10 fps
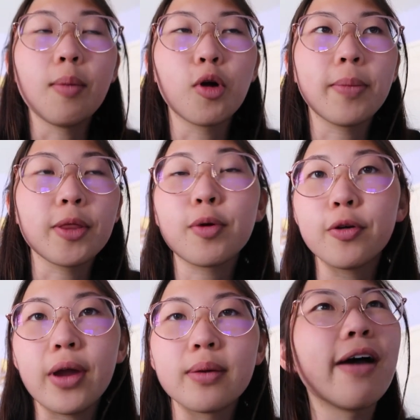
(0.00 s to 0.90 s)
a lot more about the
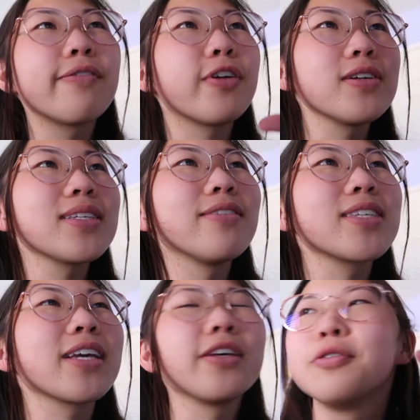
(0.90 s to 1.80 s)
program. At first I
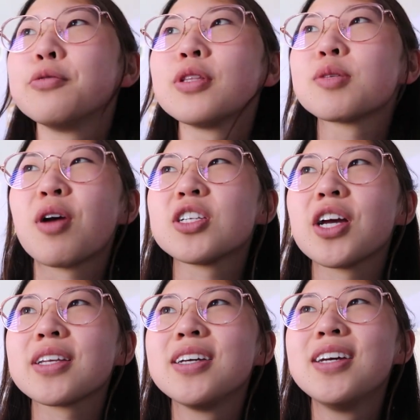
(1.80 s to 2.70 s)
was like, ooh, this
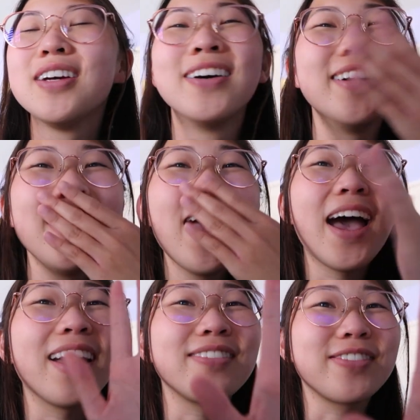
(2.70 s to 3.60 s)
project.
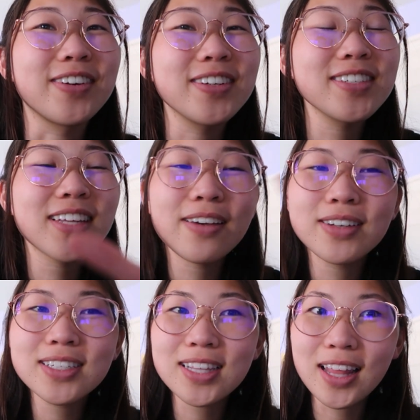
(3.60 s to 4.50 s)
At first I
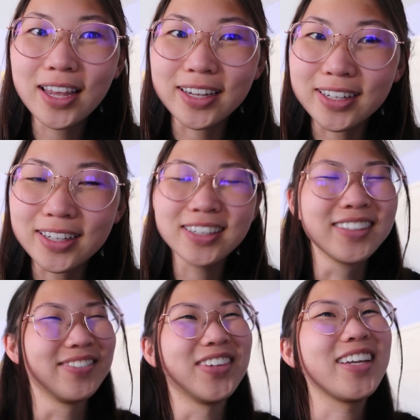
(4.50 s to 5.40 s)
was like,
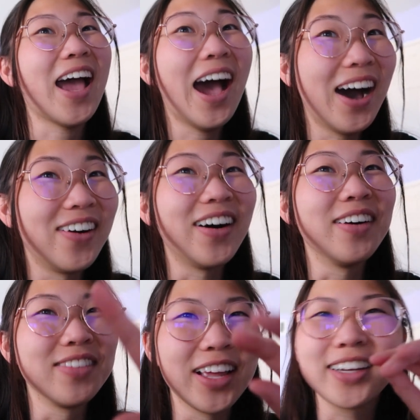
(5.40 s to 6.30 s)
but now
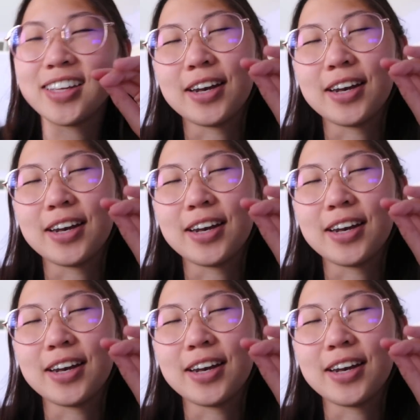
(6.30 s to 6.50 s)
I'm like,